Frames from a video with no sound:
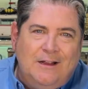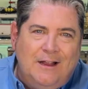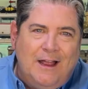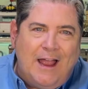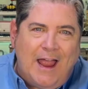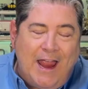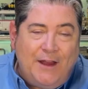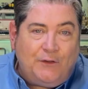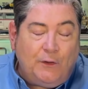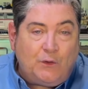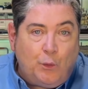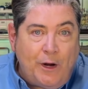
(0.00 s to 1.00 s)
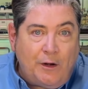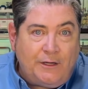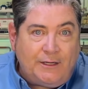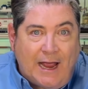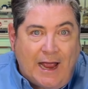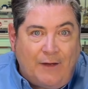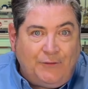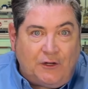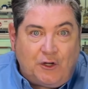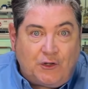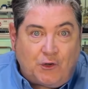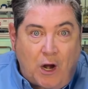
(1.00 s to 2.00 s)
Hey, so it's weird to have such a
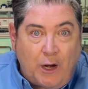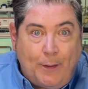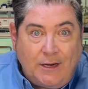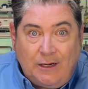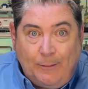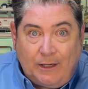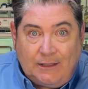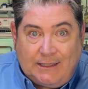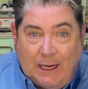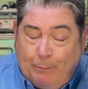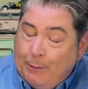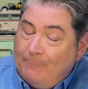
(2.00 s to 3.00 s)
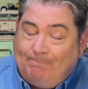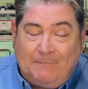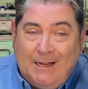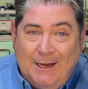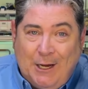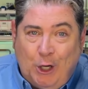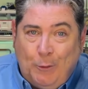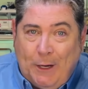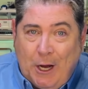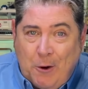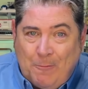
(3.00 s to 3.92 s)
strong opinion about a set, but here we go.